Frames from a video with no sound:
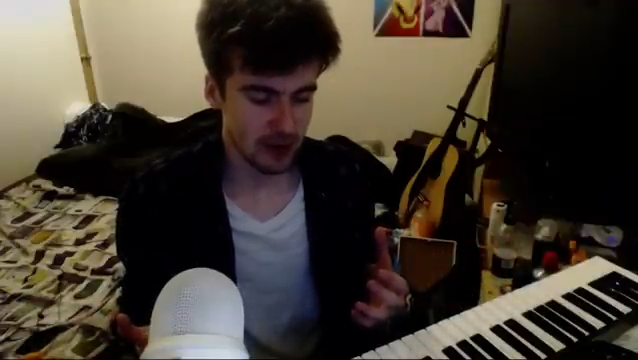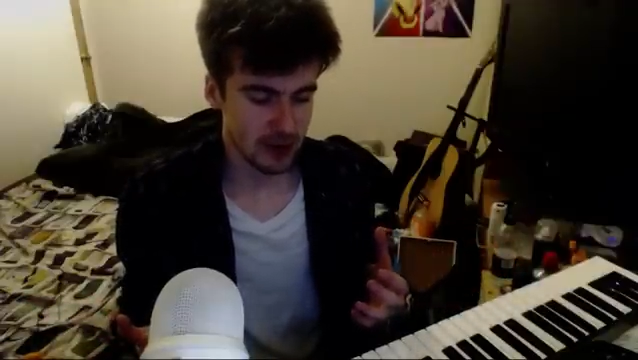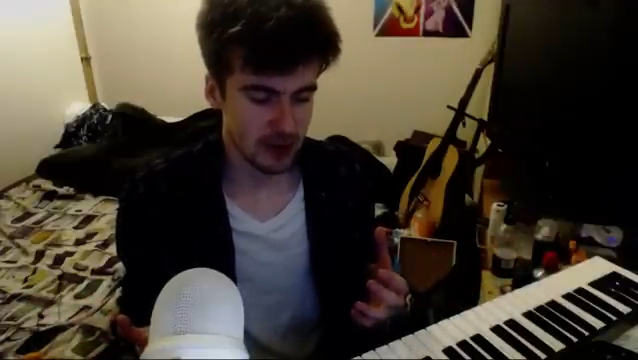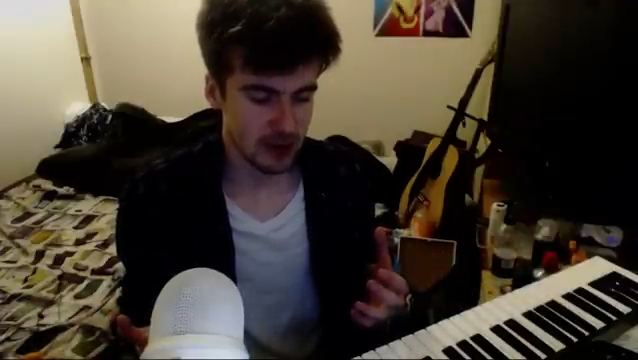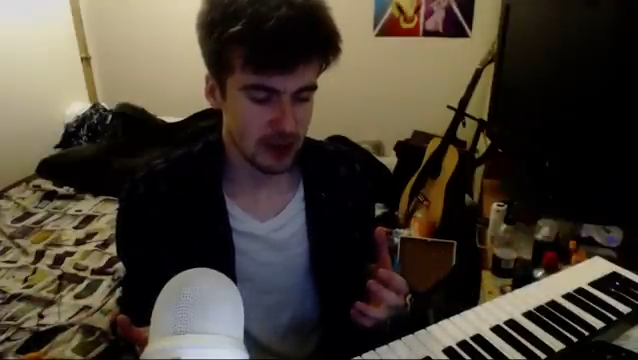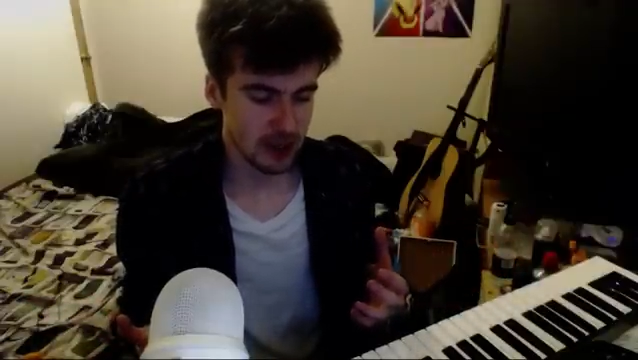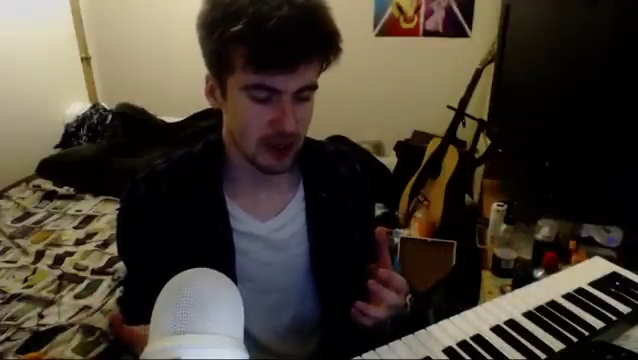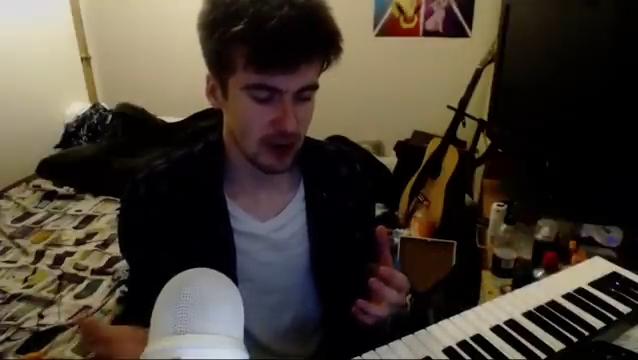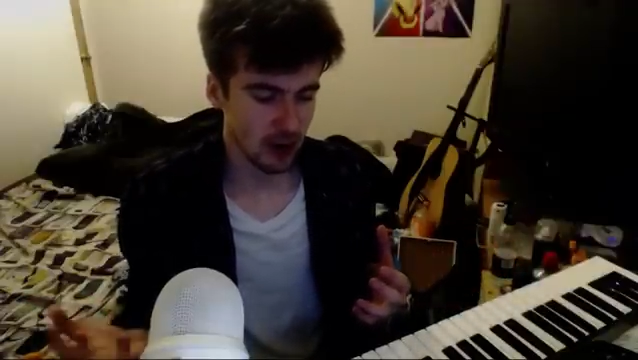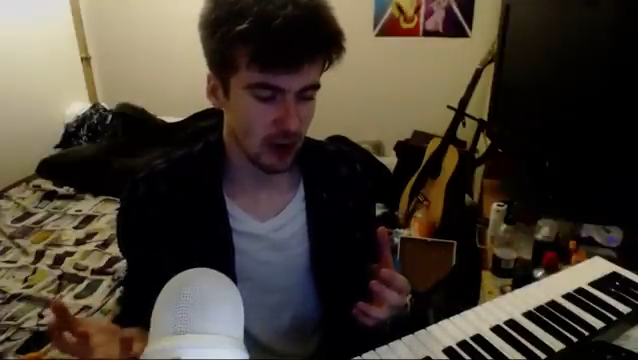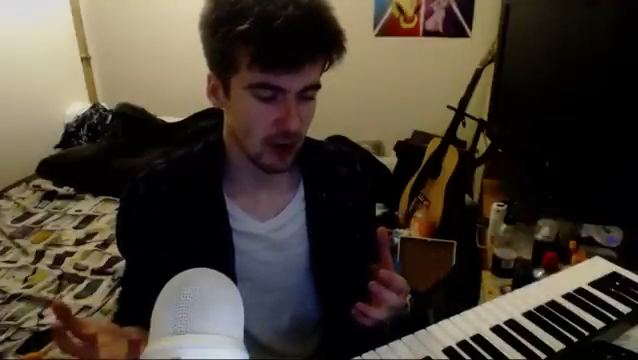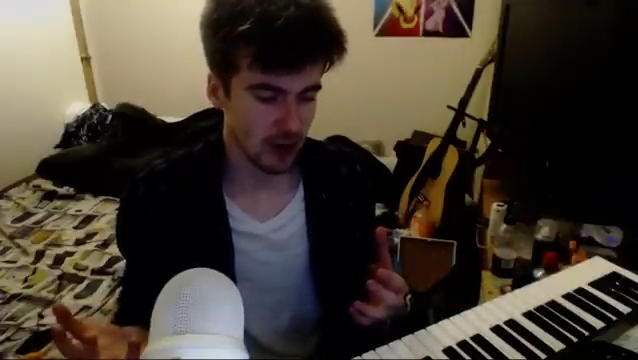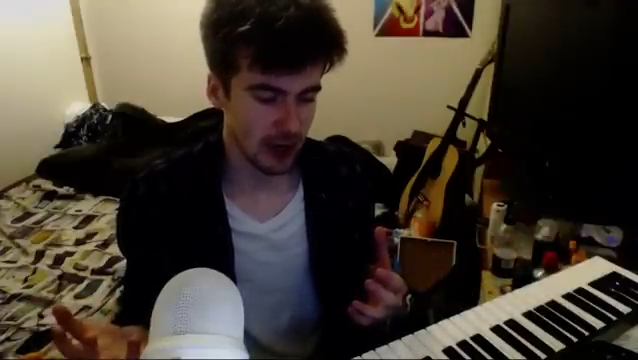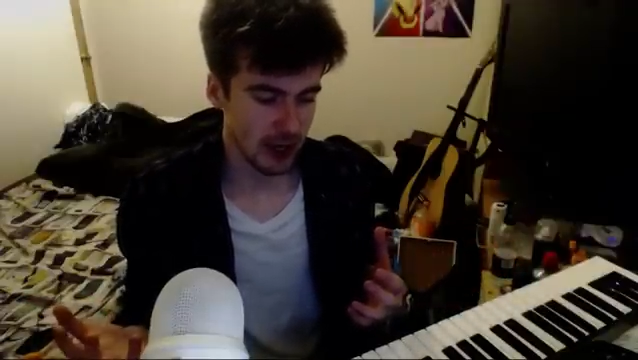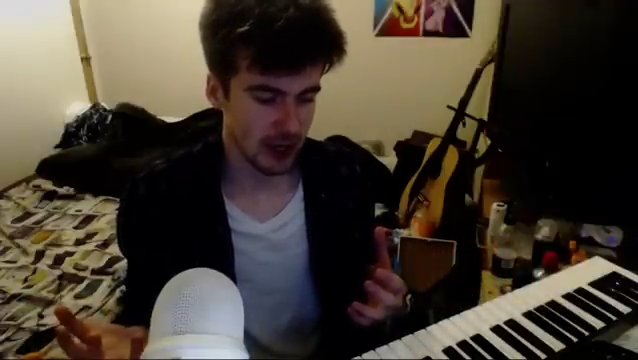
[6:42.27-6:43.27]
you know,
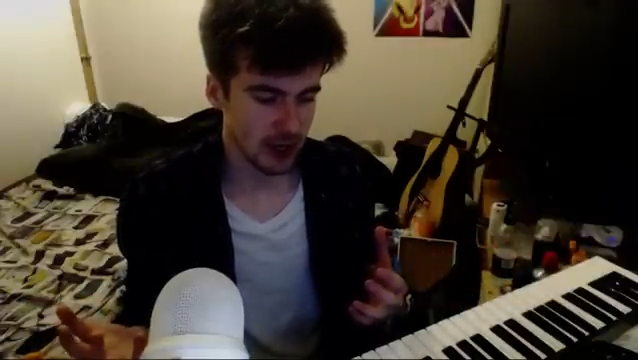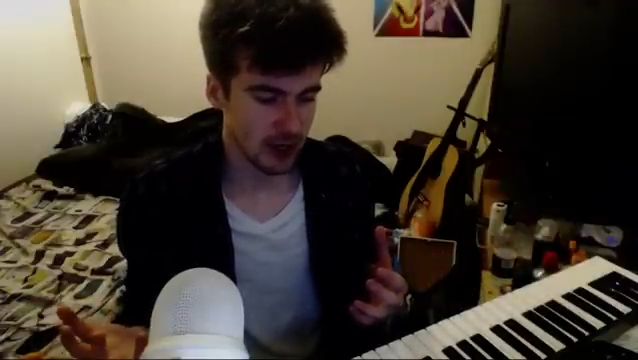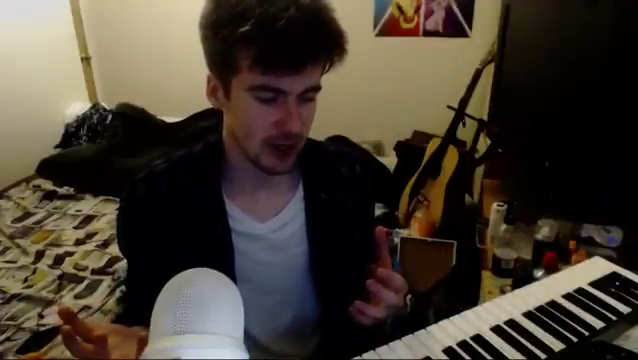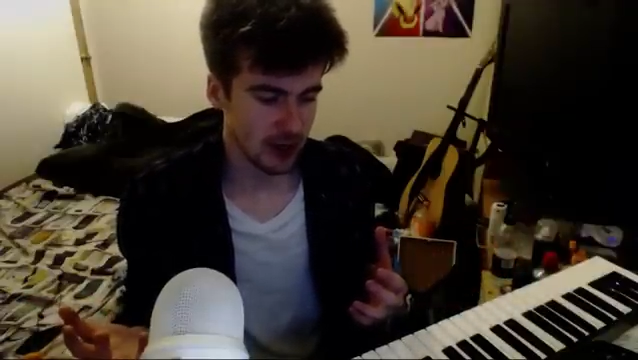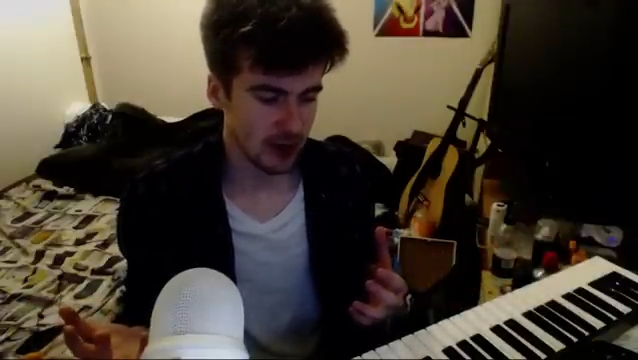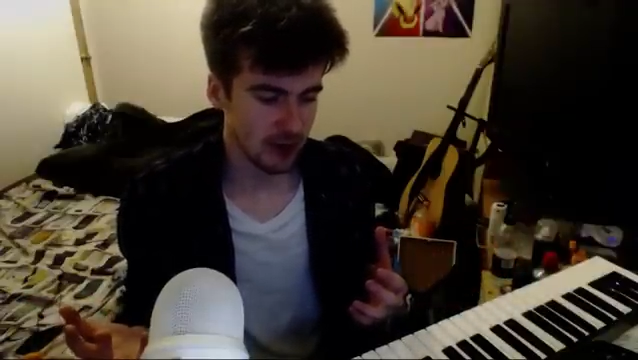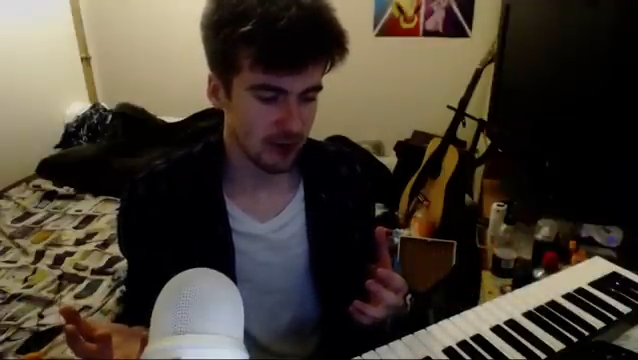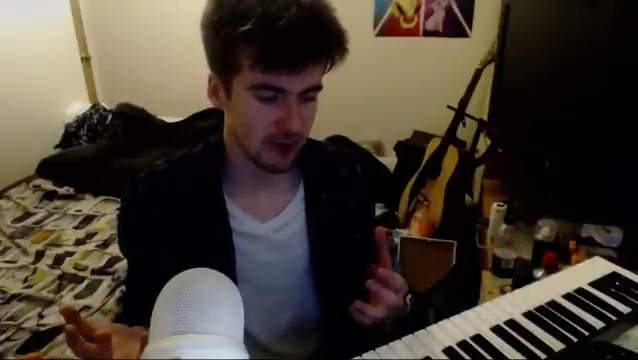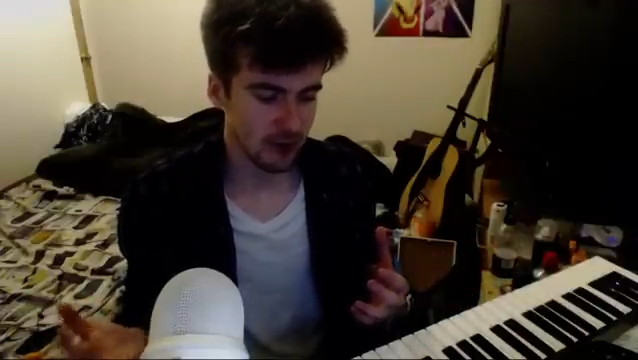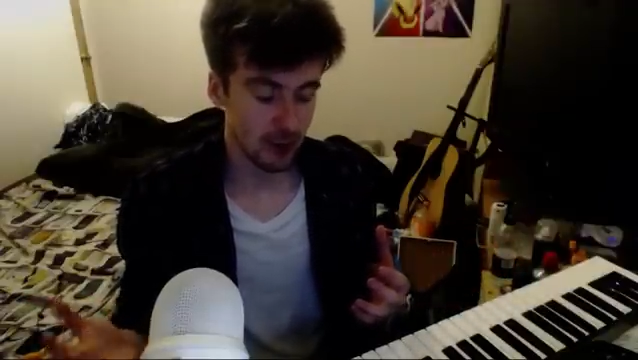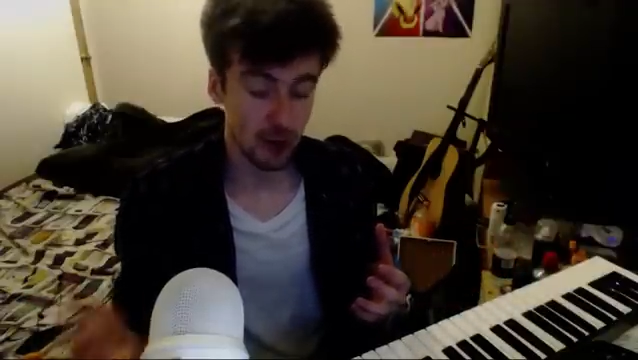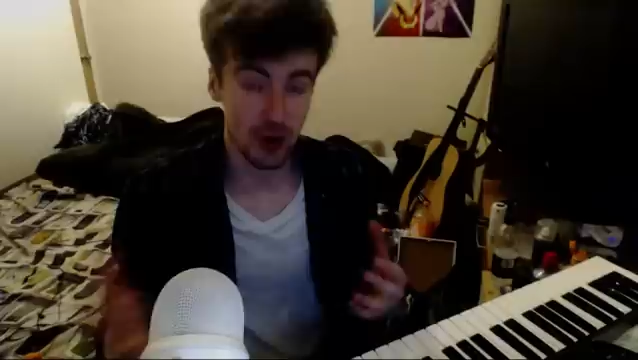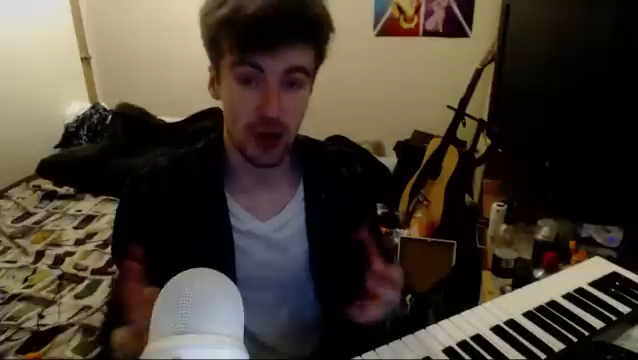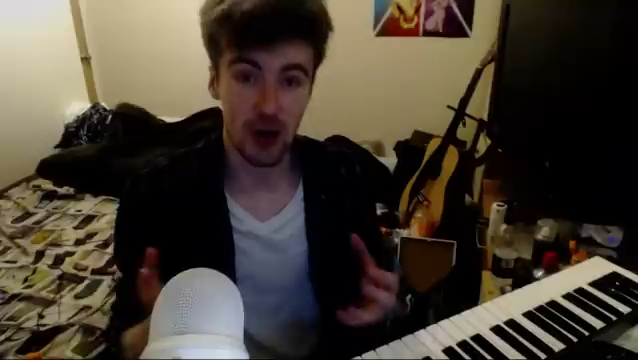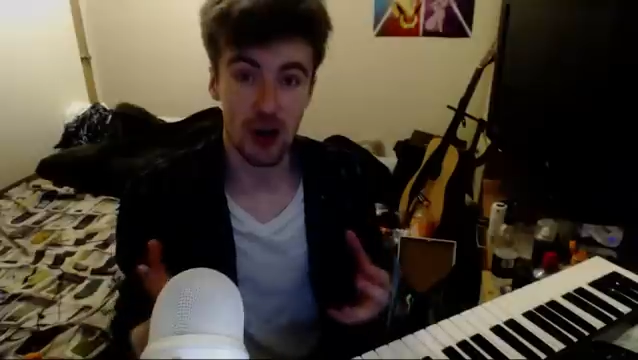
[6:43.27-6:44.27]
like, if
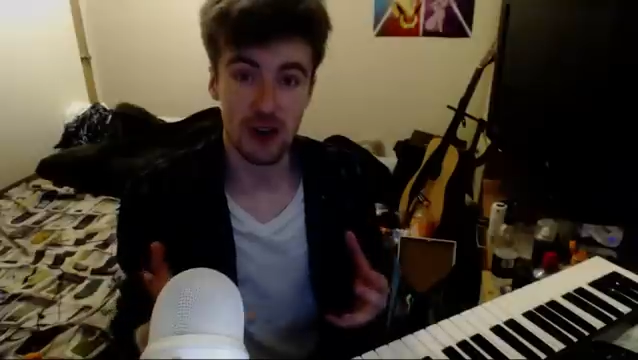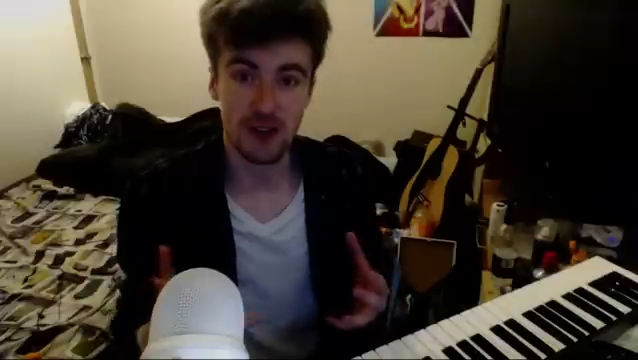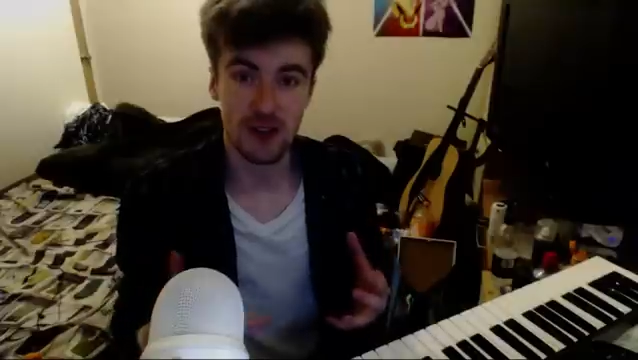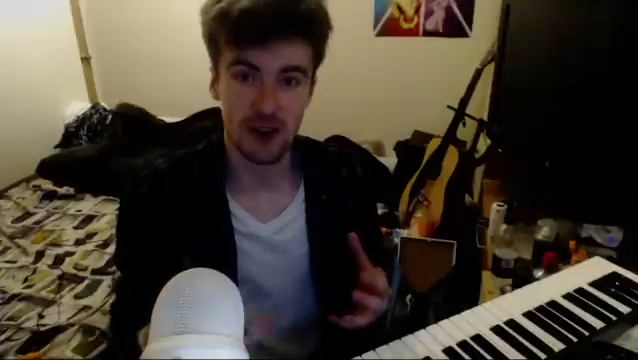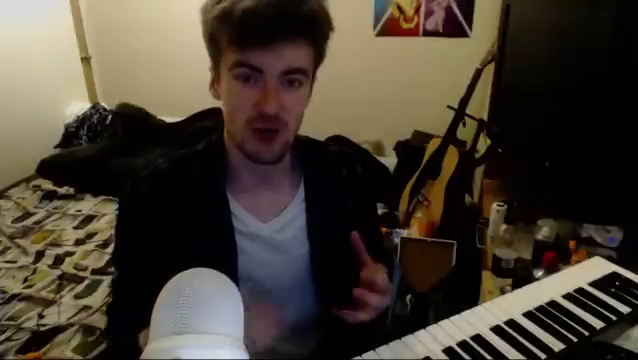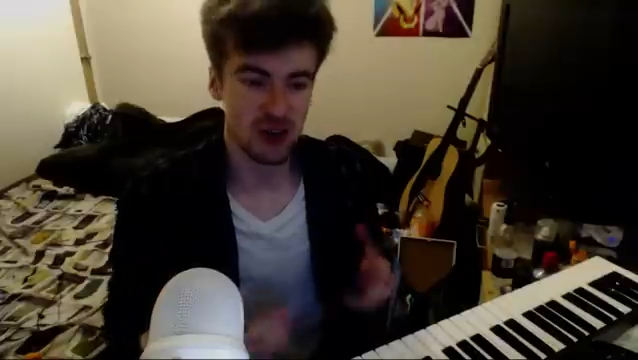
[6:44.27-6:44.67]
someone hurts you,